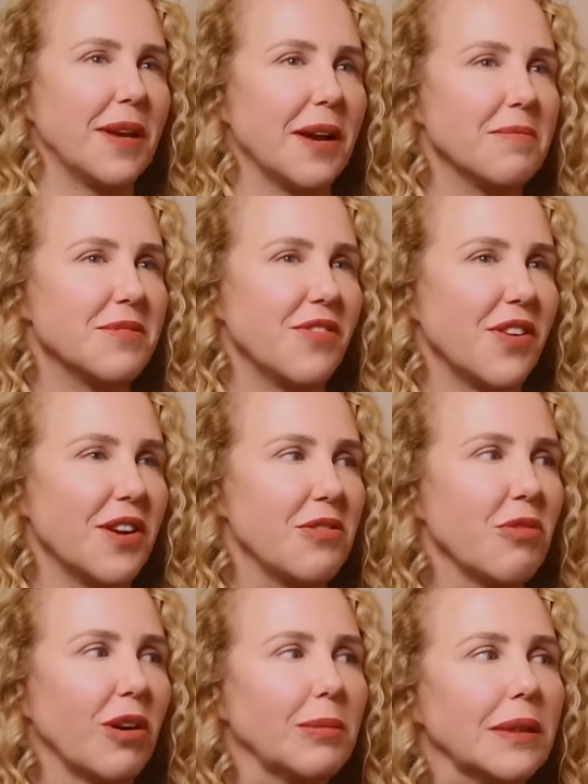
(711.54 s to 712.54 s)
becomes very
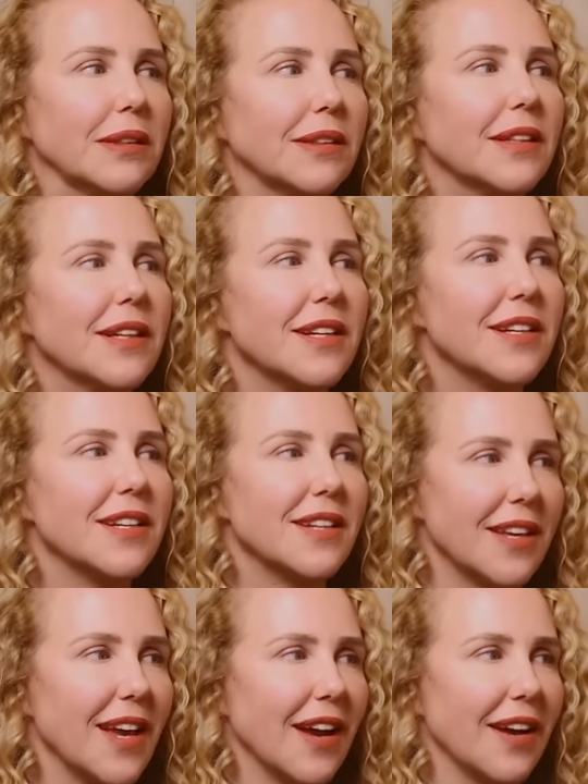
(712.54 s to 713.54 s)
normal. Very quickly,
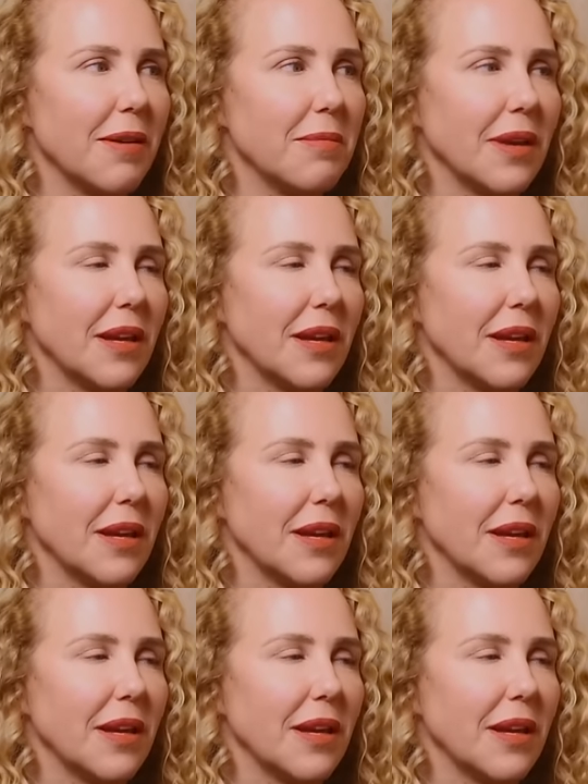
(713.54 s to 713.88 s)
yeah. Yeah. I'm-